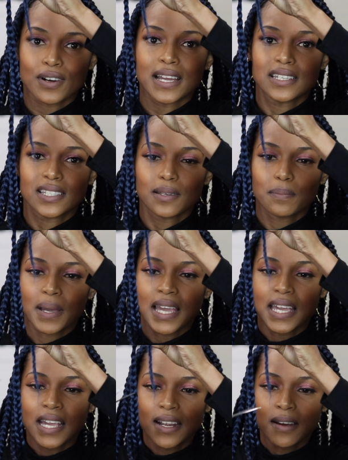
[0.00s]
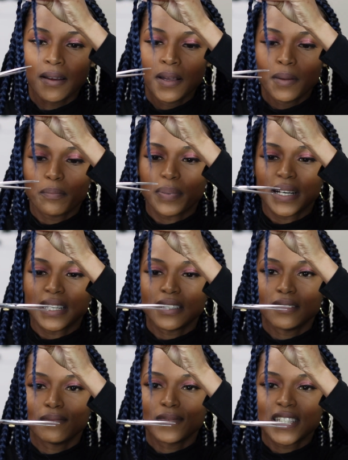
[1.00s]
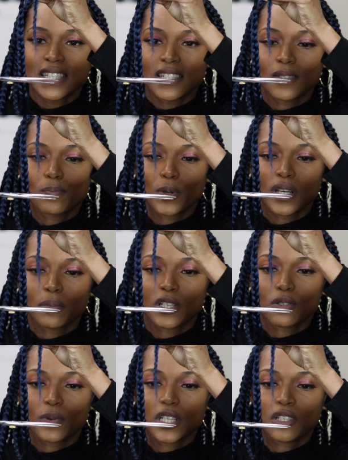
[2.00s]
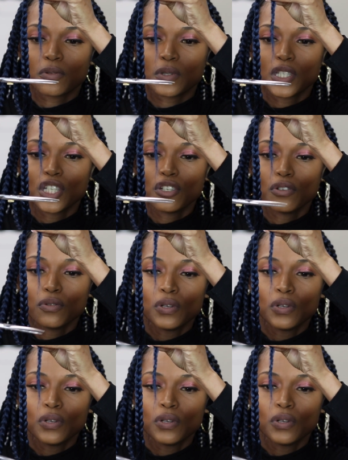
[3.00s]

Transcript: I dip my hair. But this is pretty much what you would do.